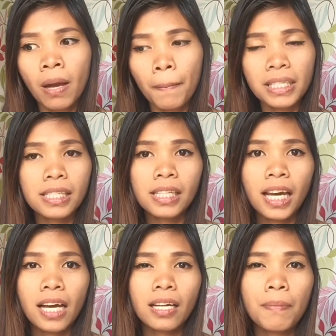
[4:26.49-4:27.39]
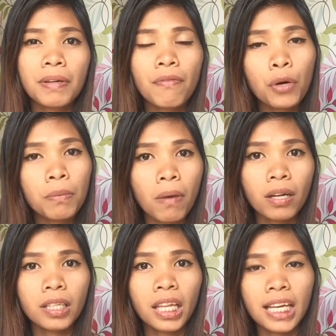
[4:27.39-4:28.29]
pagsistayhan namin for a
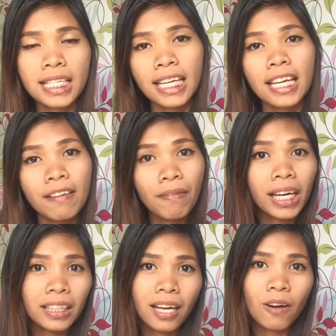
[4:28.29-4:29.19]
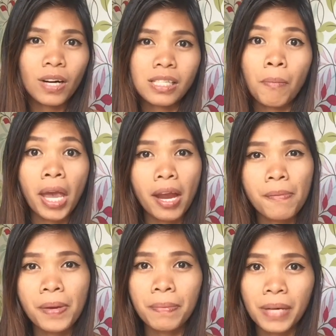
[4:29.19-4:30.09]
month, is in-invite niya kasi may
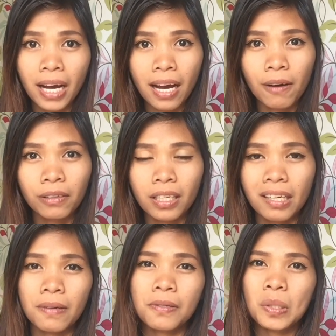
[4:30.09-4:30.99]
Airbnb account din ako.